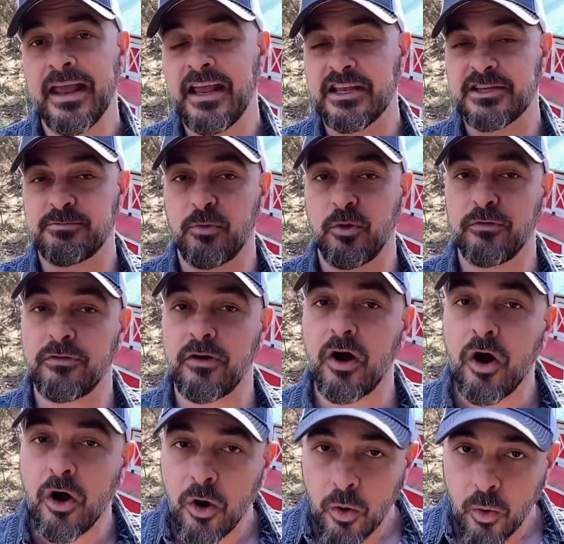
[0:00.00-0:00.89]
It's more of a
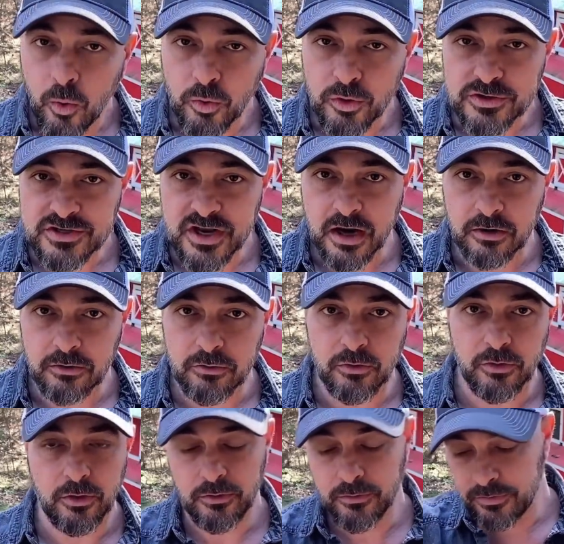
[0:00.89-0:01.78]
horizontal
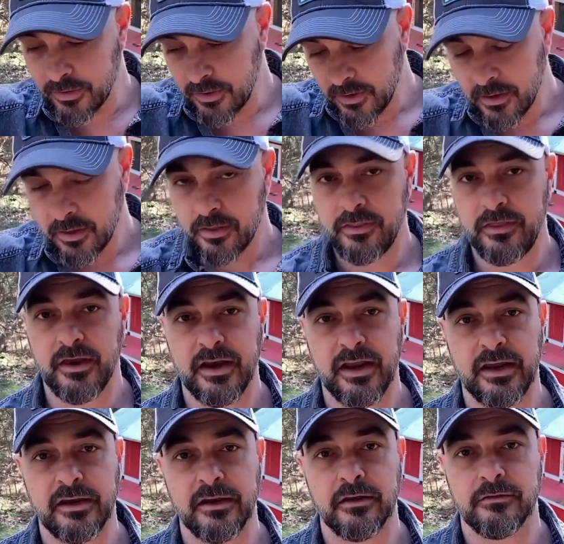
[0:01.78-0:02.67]
growth than
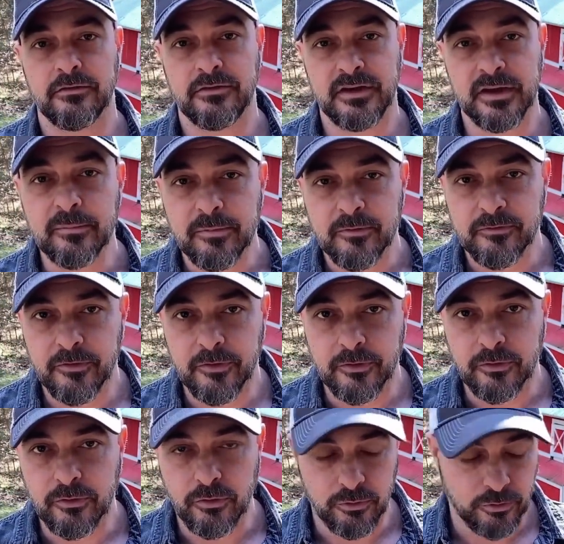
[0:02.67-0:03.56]
a deep
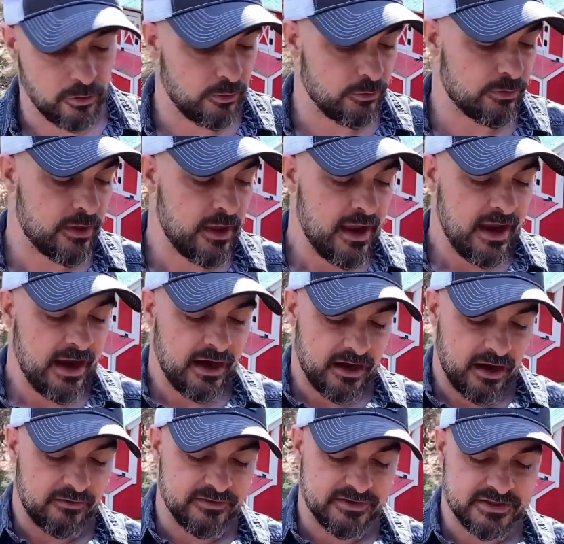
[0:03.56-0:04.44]
vertical growth.
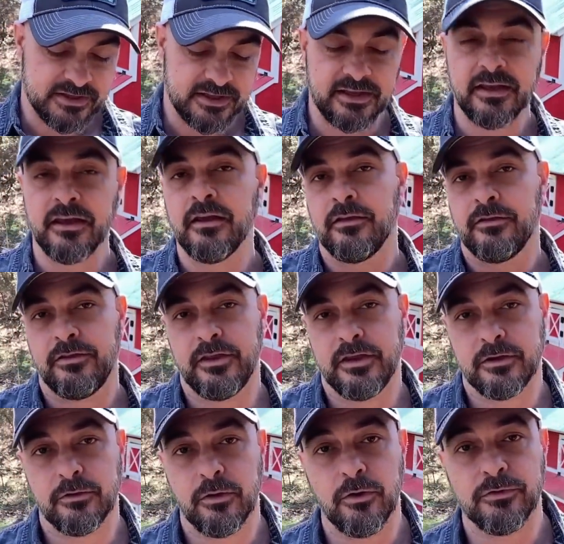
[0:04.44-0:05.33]
And obviously,
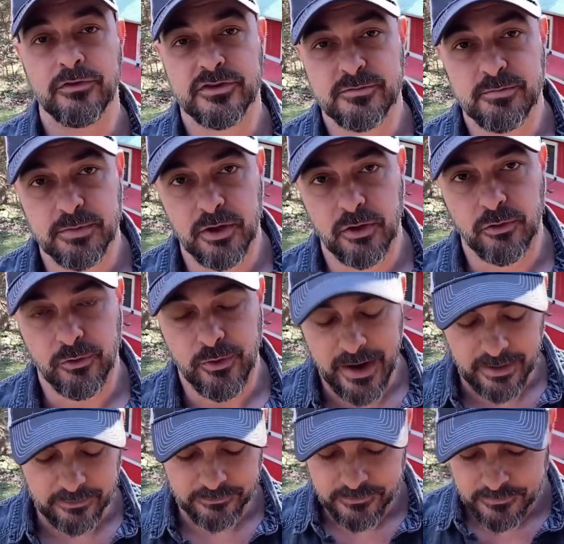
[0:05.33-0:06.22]
the growth is below
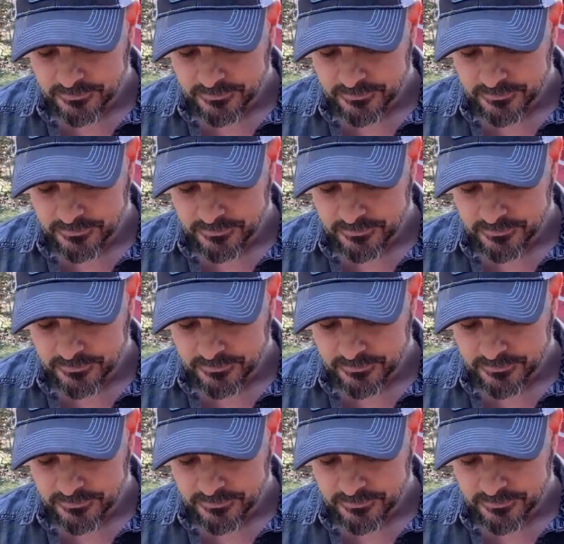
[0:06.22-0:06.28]
ground.